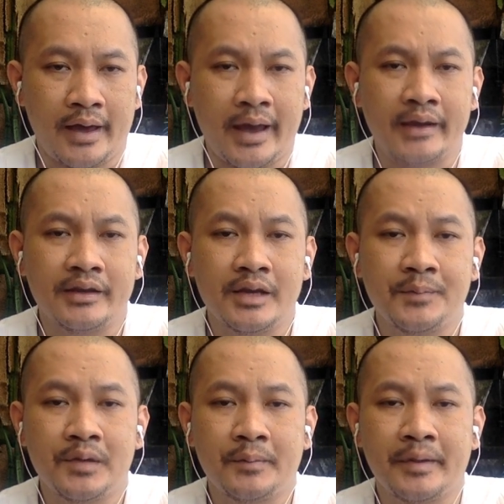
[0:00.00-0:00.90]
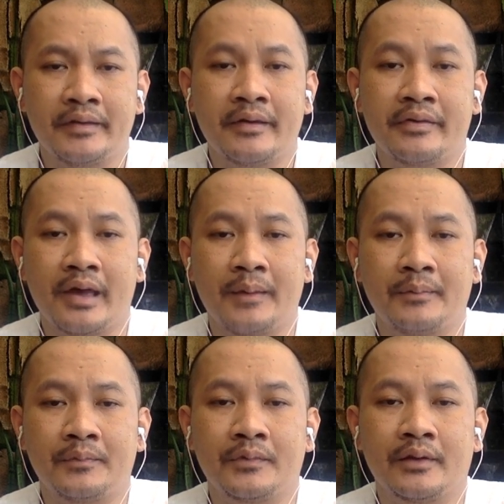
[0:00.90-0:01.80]
and implement them
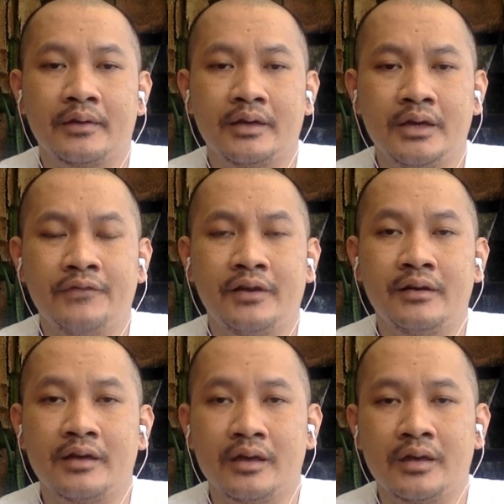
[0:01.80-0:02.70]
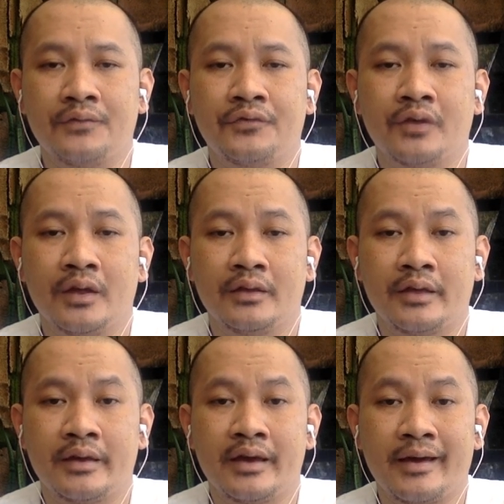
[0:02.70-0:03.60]
even if
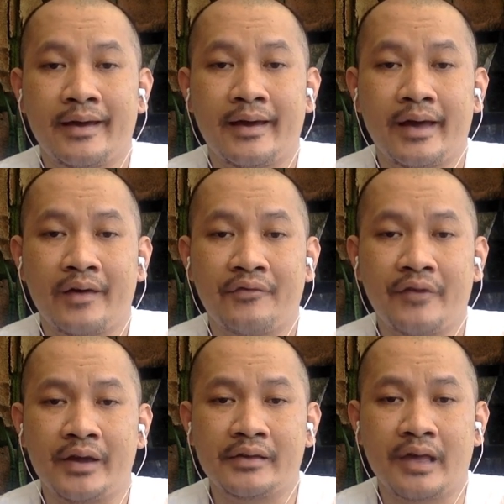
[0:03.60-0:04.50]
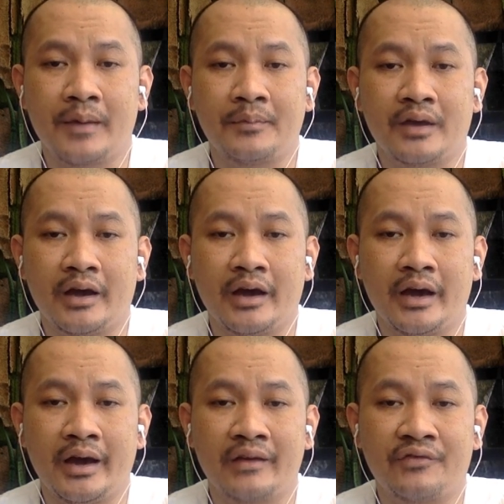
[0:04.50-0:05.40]
they affect them
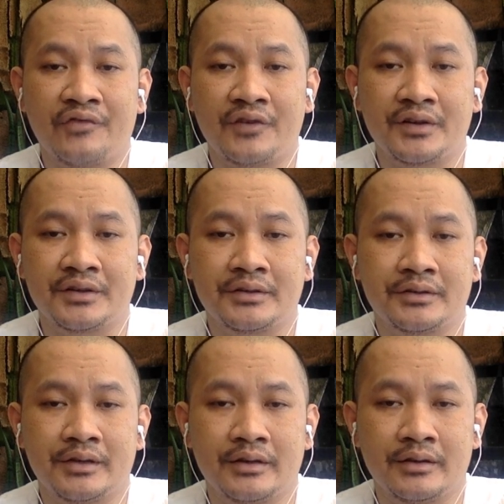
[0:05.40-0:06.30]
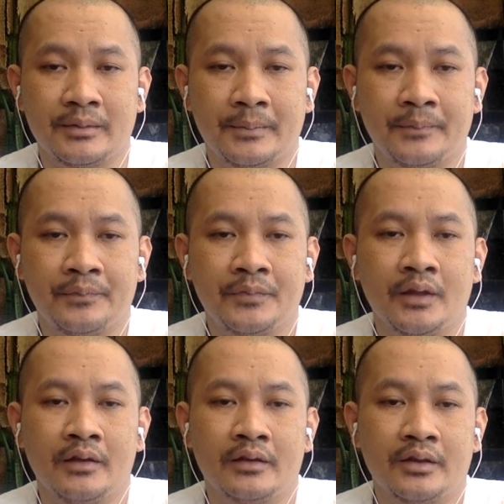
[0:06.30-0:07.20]
adversely.
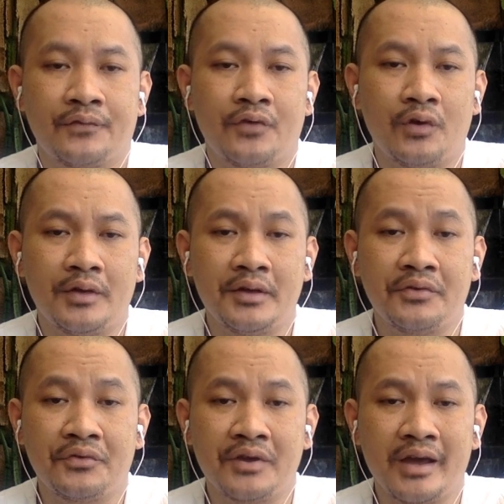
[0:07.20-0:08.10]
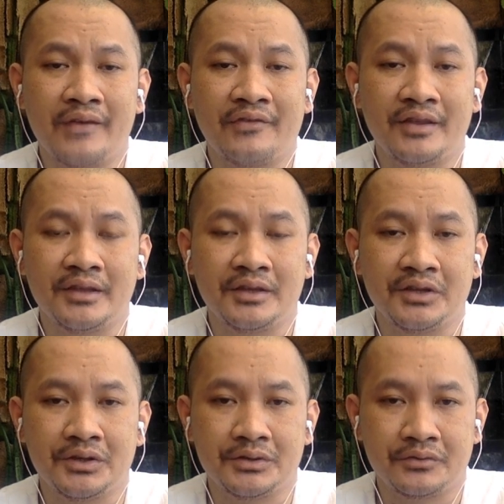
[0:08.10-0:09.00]
The following three
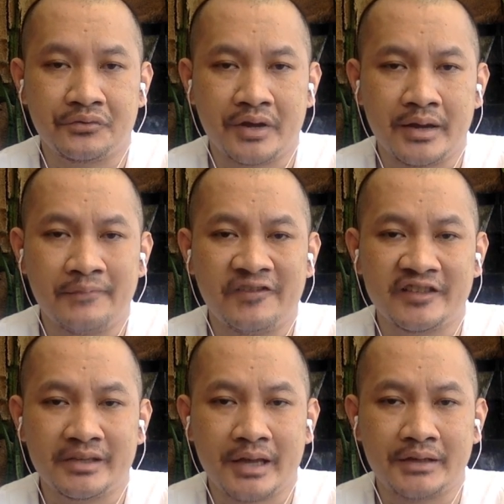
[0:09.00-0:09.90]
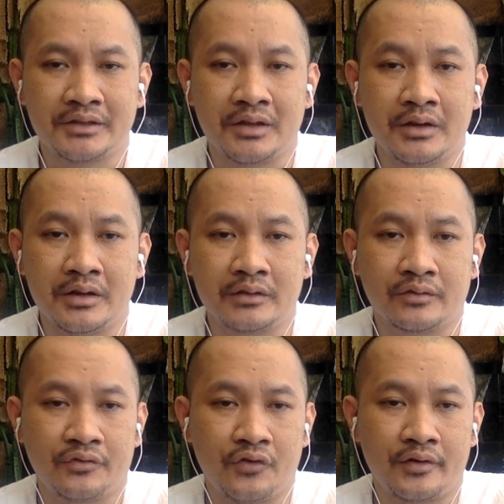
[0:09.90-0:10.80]
advantages re-emphasize the need
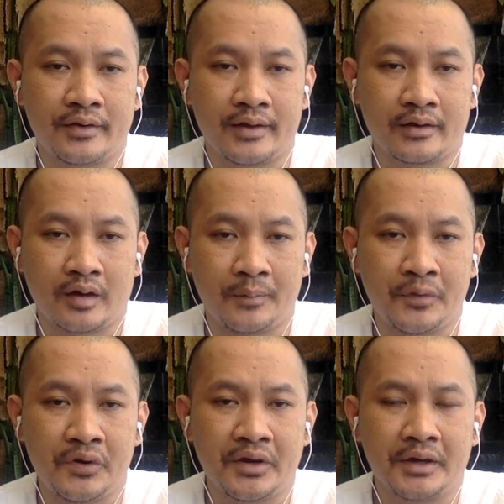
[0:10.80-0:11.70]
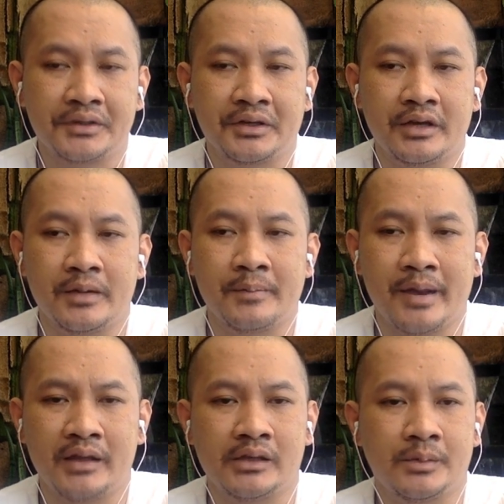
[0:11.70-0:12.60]
for communication in
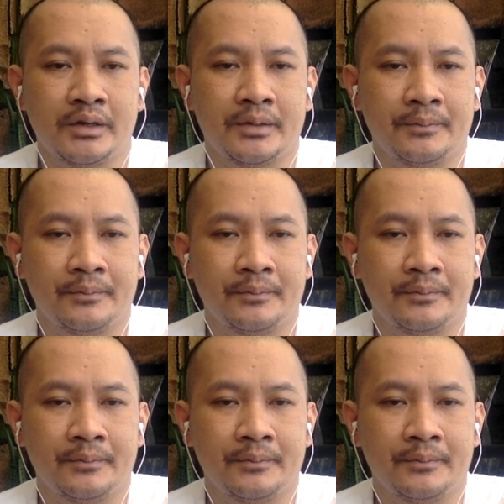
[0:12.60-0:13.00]
management.